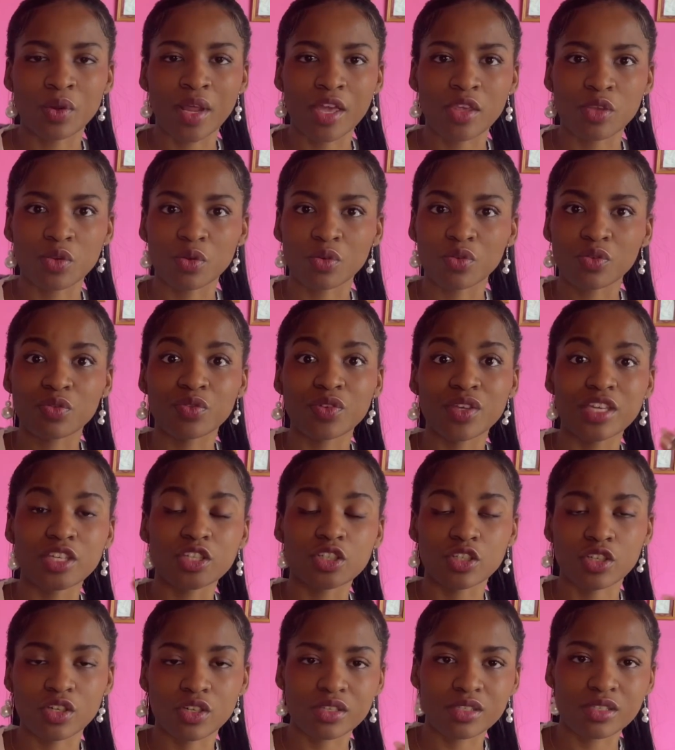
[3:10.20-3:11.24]
and your
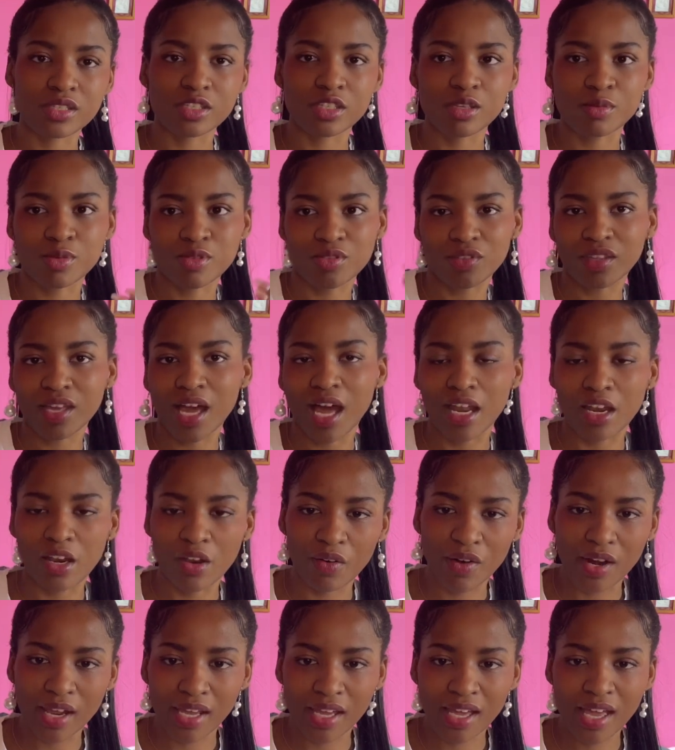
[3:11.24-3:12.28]
features in terms of the
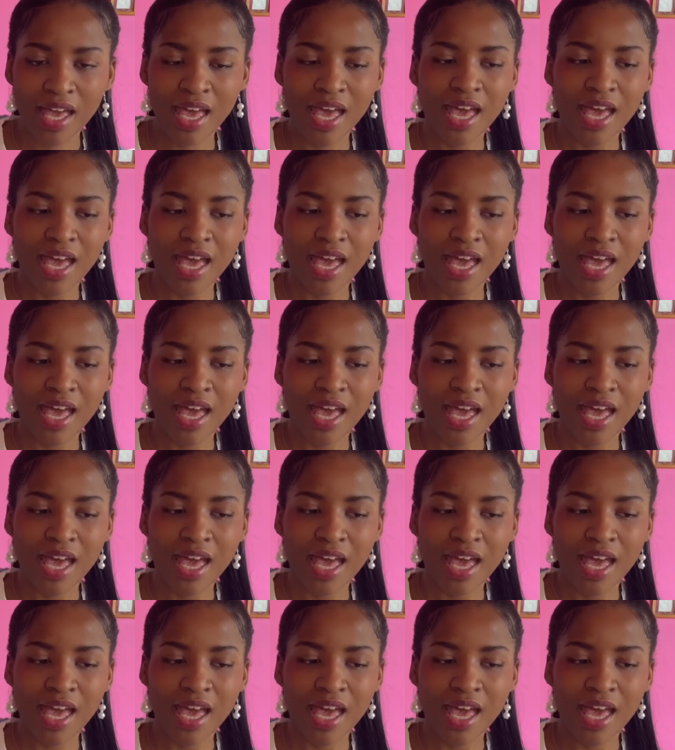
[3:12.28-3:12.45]
coloring.